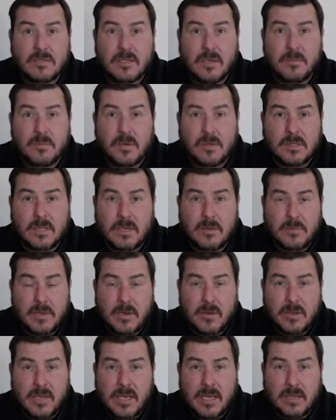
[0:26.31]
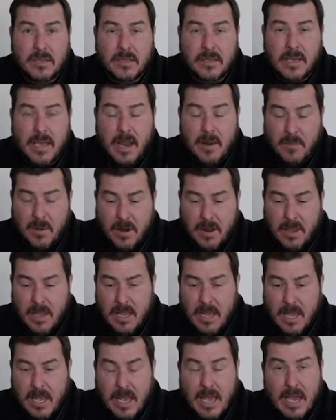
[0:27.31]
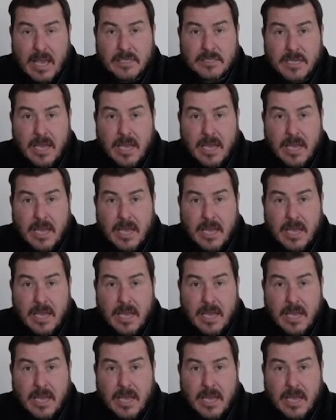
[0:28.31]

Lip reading: I'm not going to be looking at the camera as